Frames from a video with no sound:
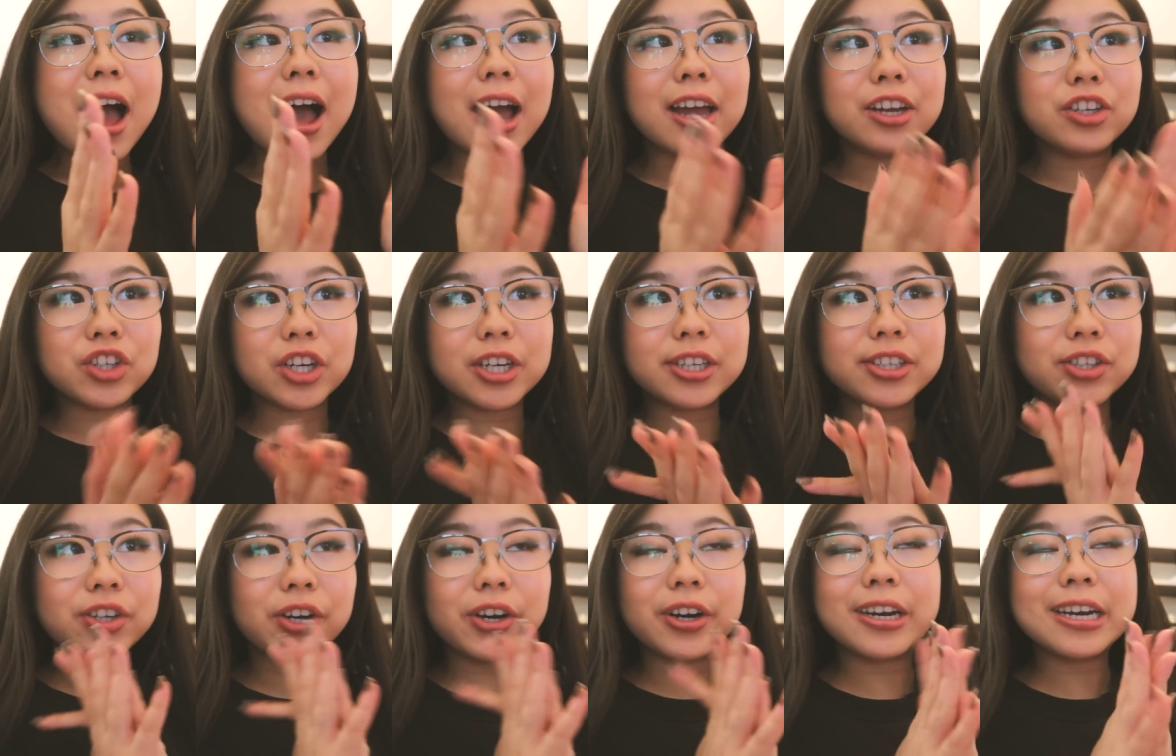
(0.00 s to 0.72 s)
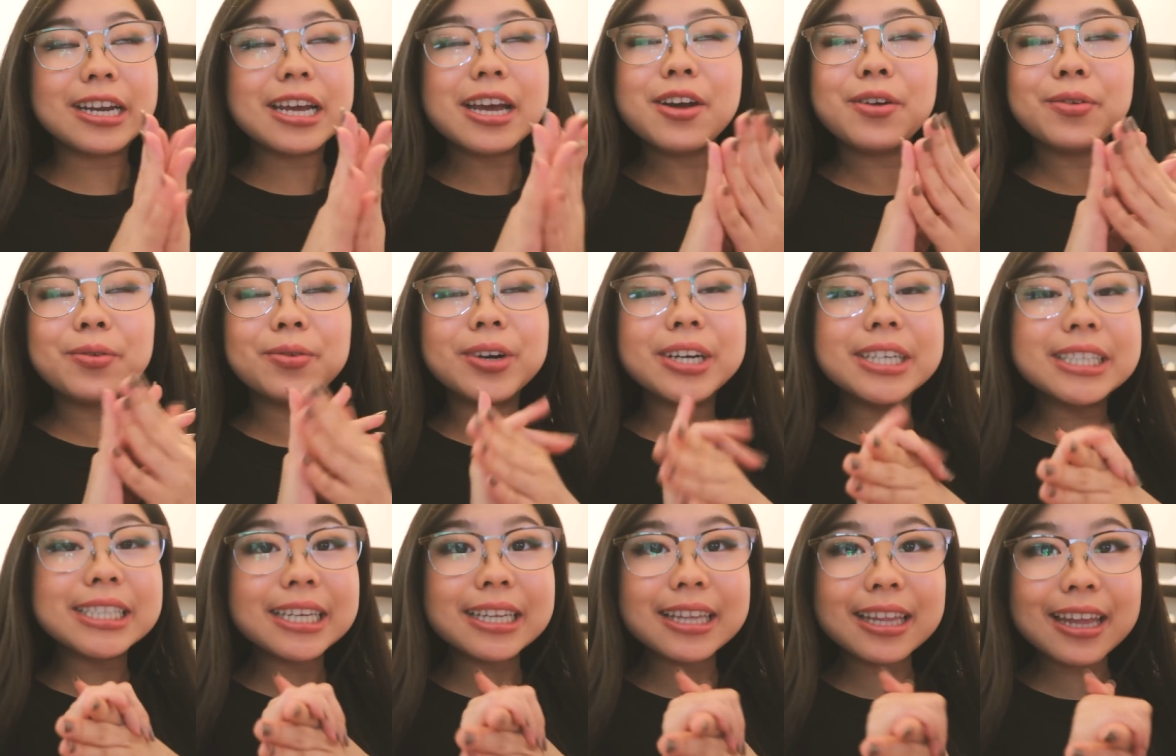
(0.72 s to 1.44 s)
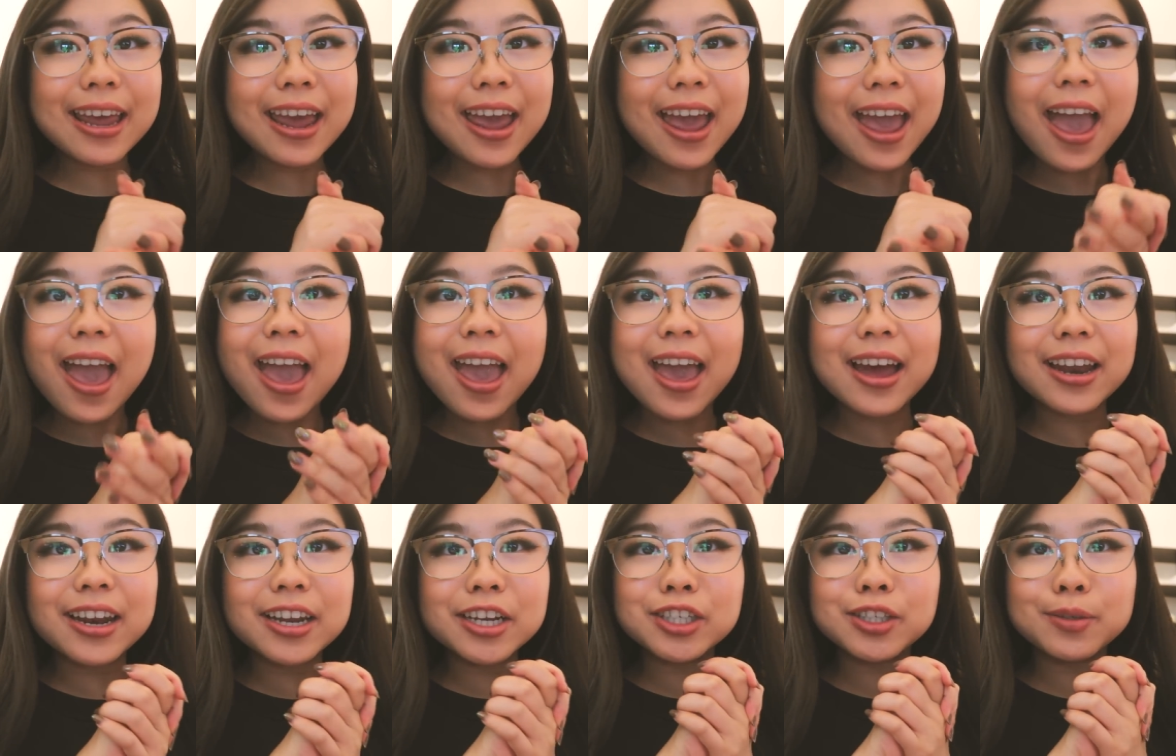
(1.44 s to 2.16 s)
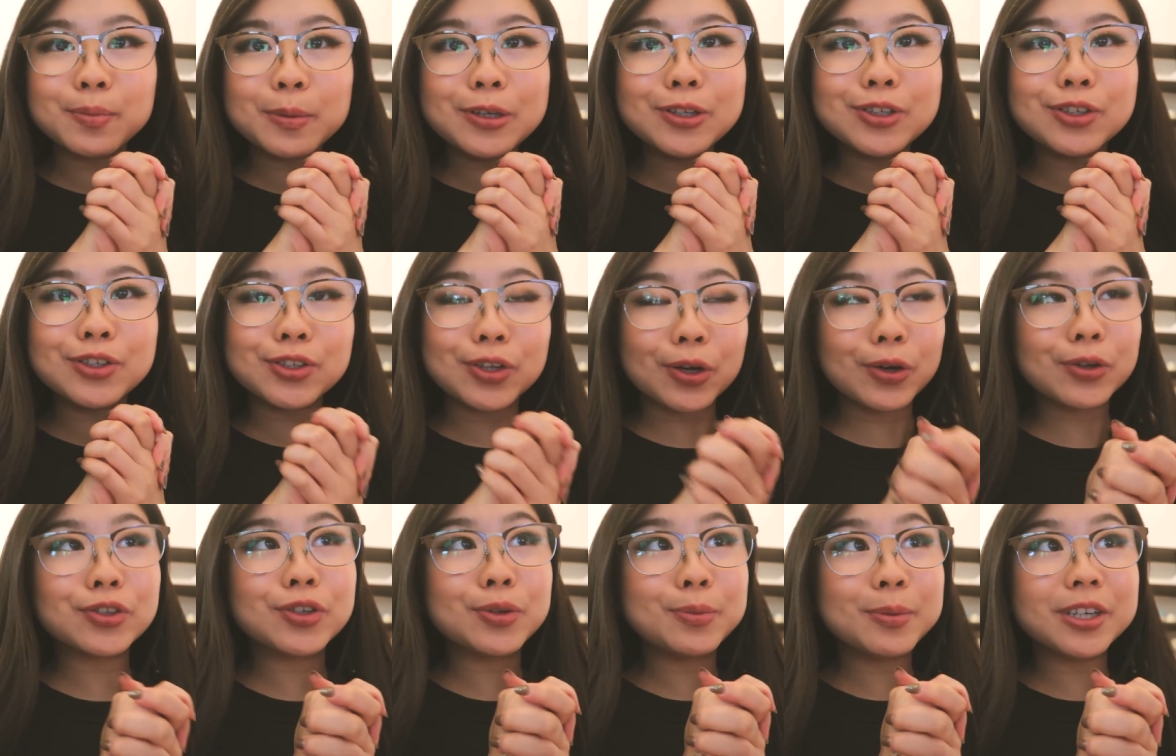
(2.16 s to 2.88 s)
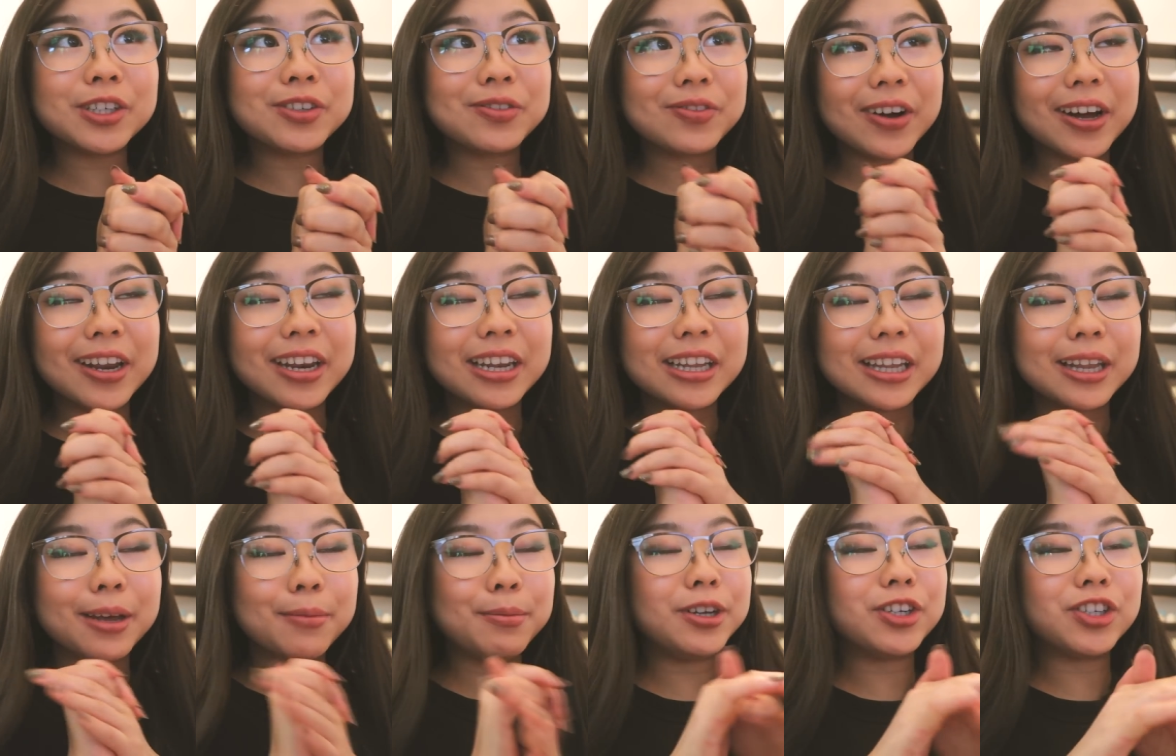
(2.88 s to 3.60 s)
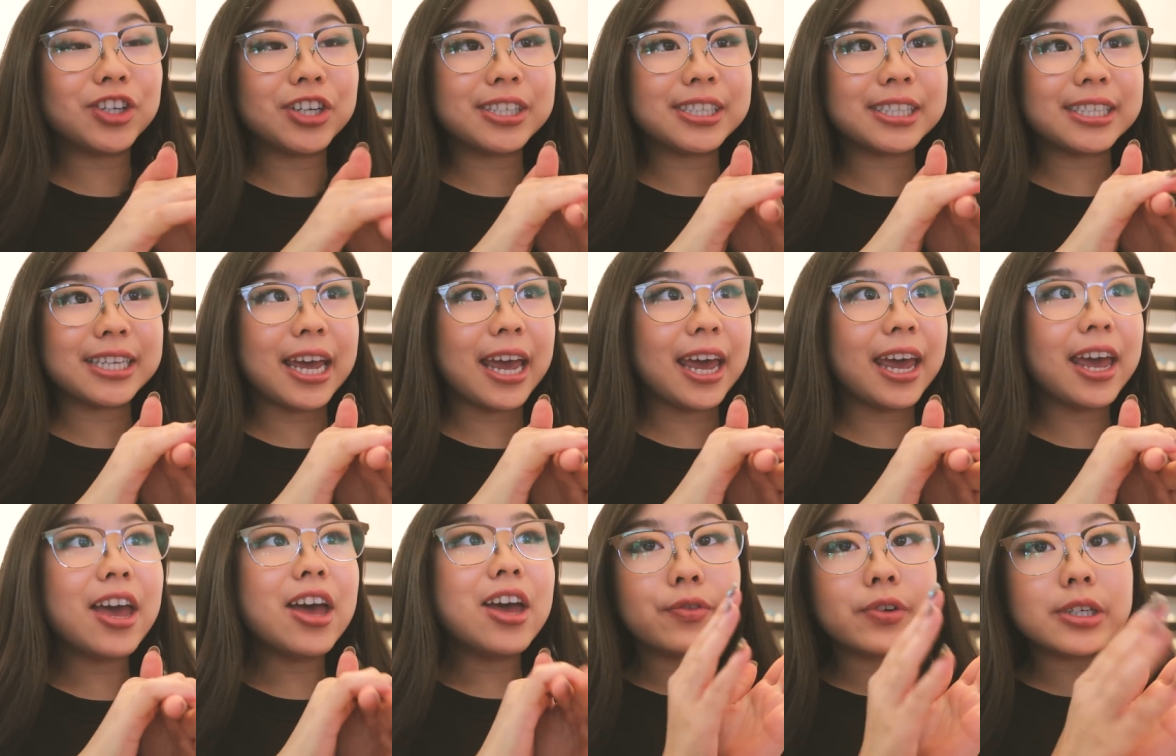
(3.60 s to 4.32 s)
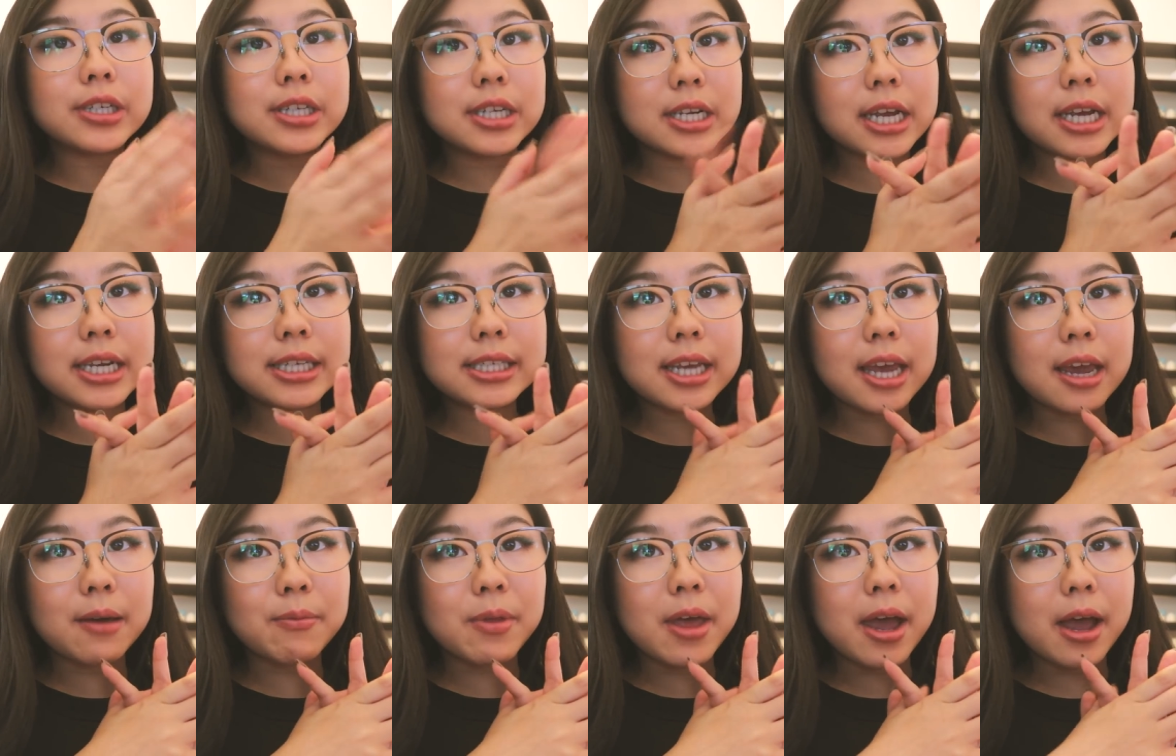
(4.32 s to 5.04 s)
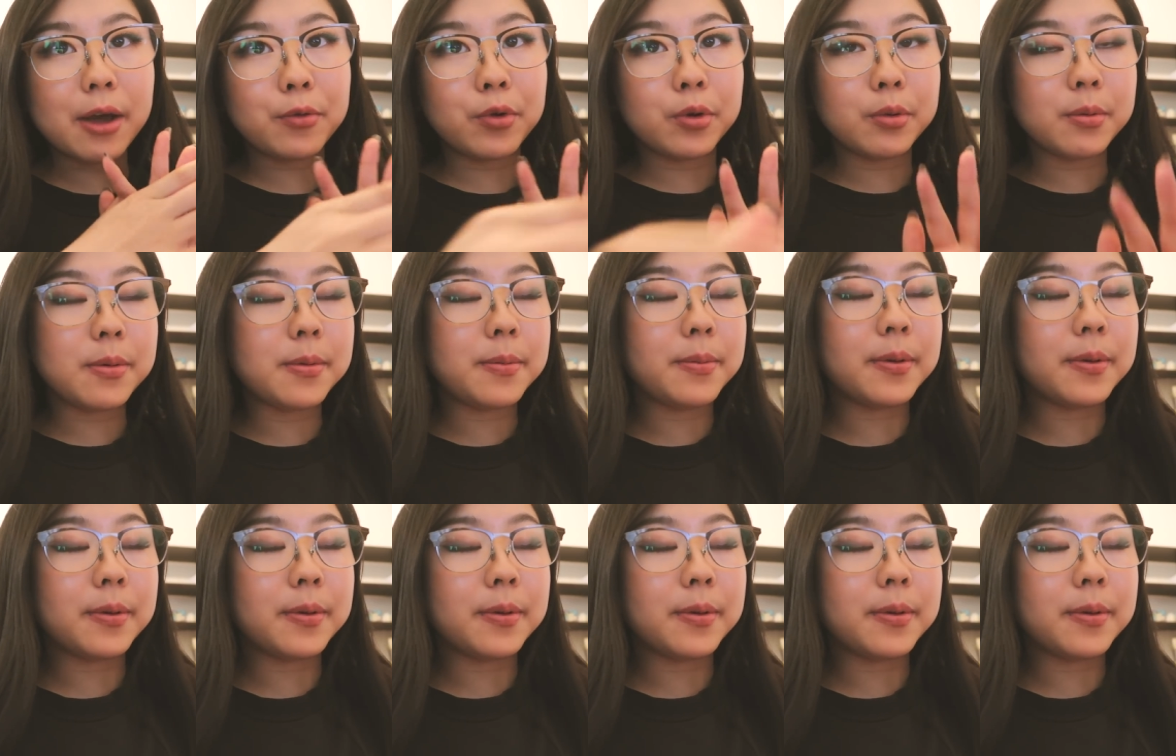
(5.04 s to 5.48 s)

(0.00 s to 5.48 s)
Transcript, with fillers: I just started it recently and it's been so, so much fun, let me just say. For today's game that I will be